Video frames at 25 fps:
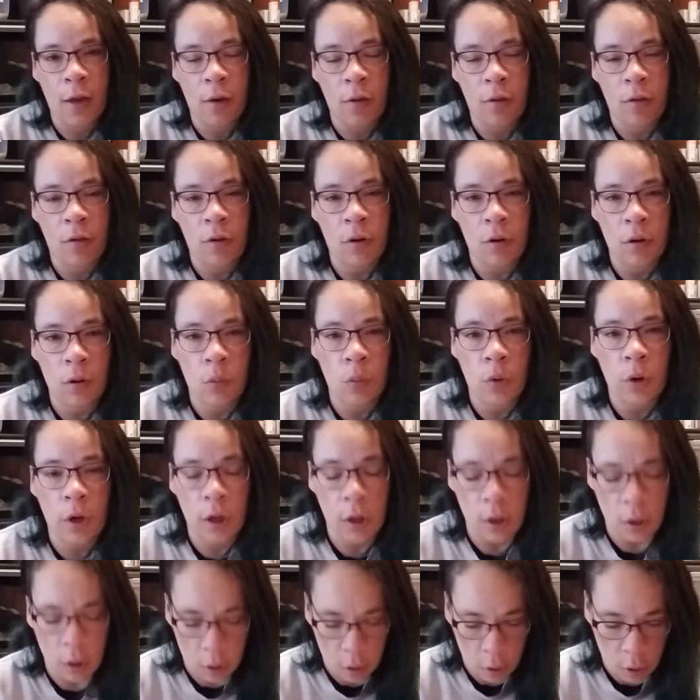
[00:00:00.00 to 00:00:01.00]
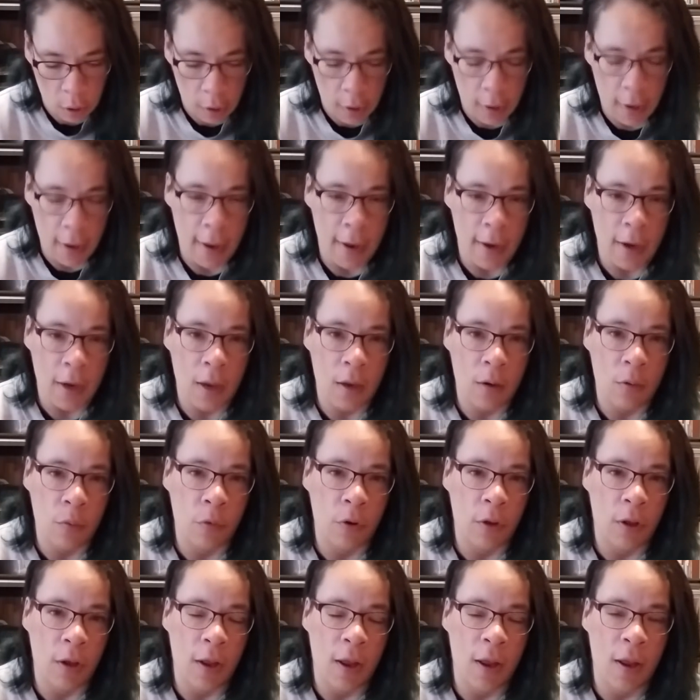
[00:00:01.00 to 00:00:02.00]
started working on her again
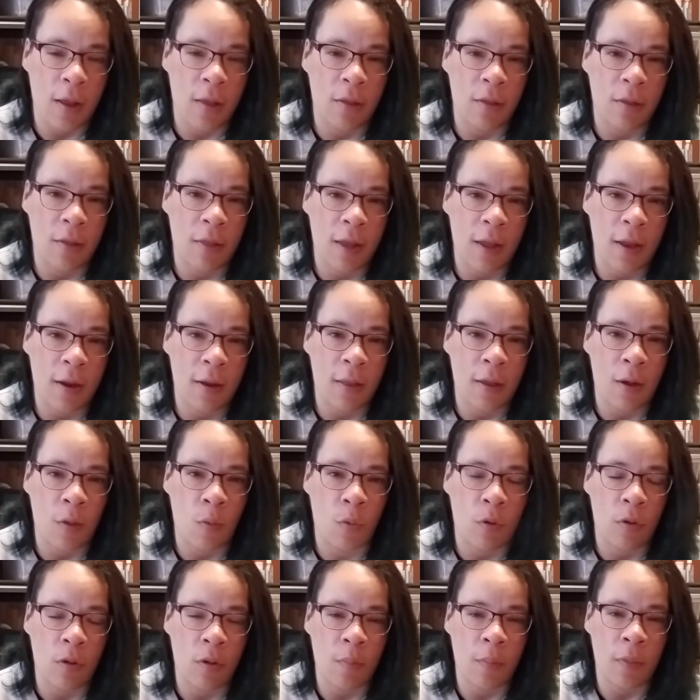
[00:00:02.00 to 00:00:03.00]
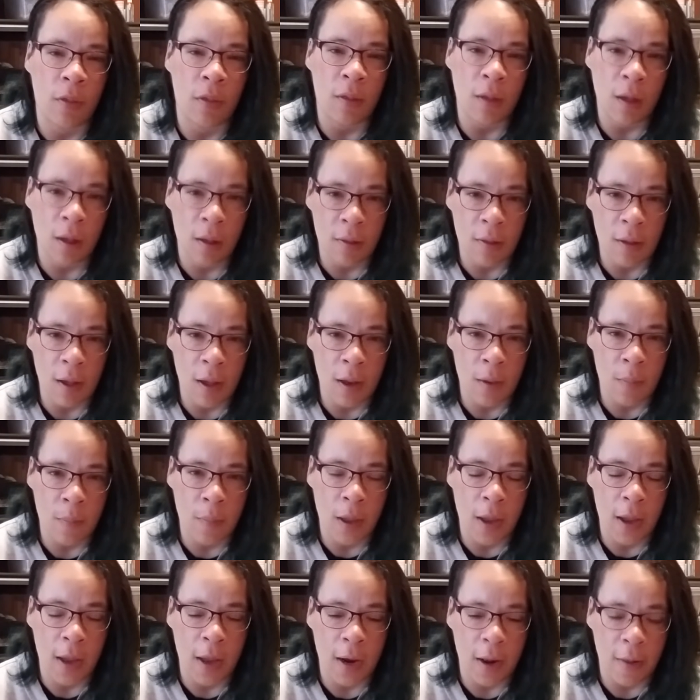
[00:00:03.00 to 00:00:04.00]
and realized that there were some mistakes I had
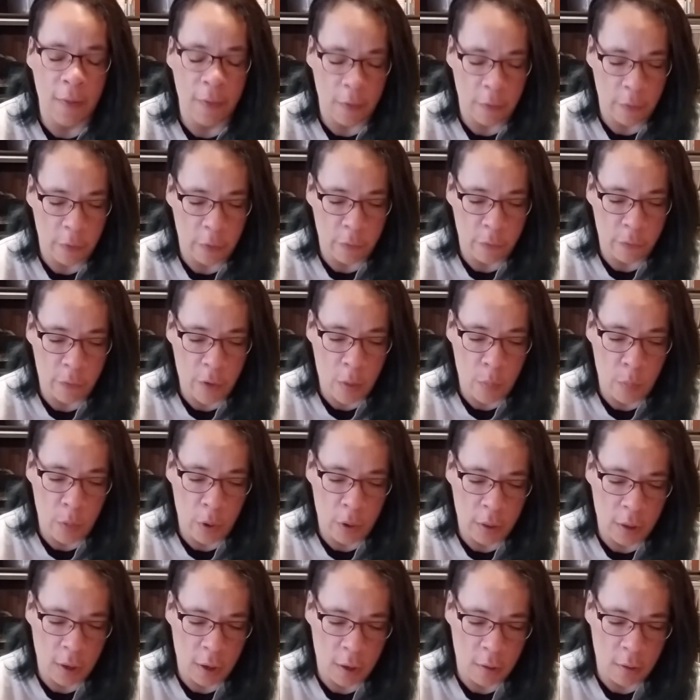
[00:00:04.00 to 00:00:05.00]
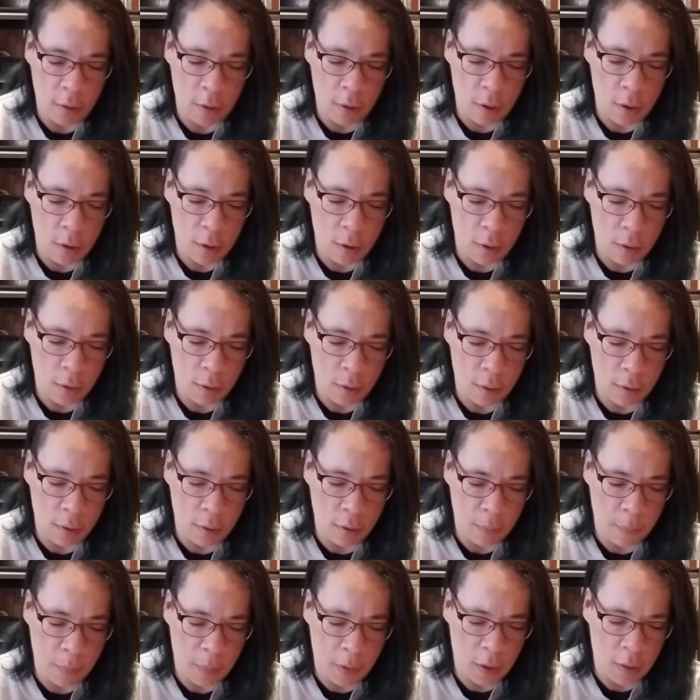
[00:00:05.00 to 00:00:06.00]
made and that the fabric that it's on, this
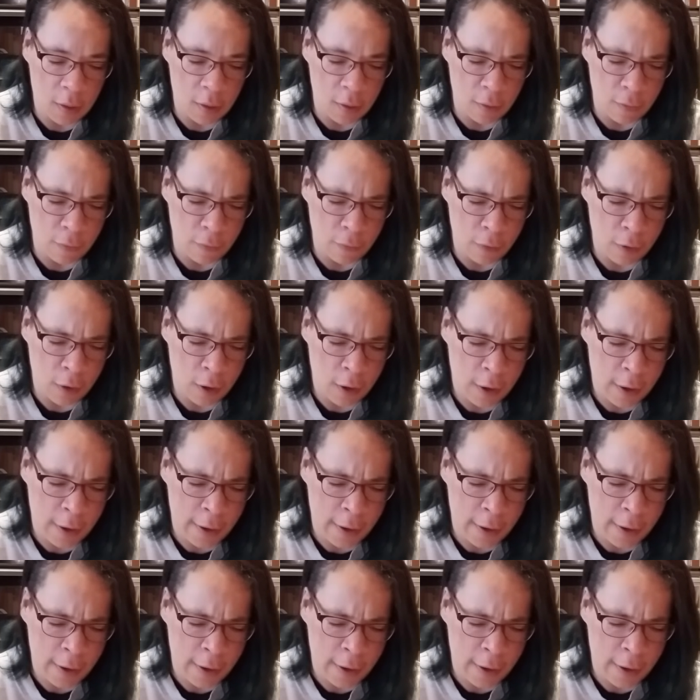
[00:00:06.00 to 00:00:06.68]
is a piece of